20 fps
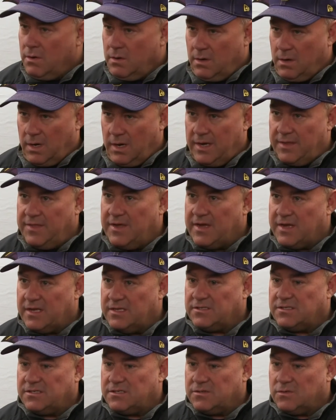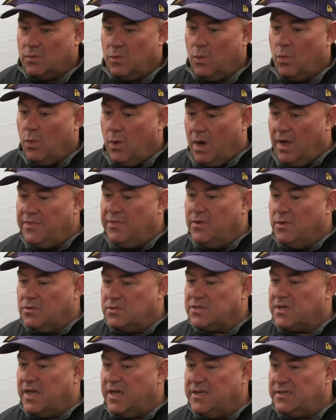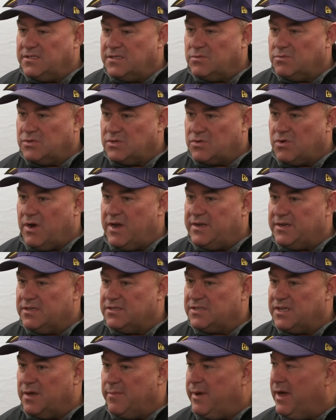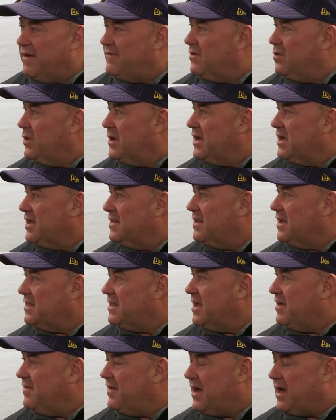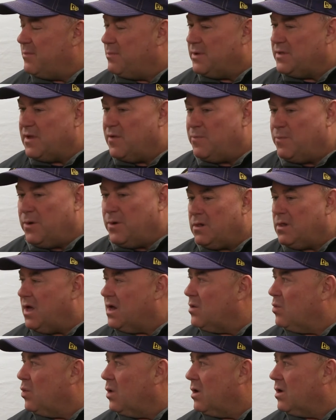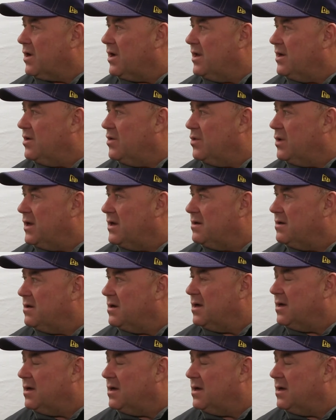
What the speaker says: Well, I think it's, one, those guys, it was great to see them have the weekend that they've had, but they've lot of work into it.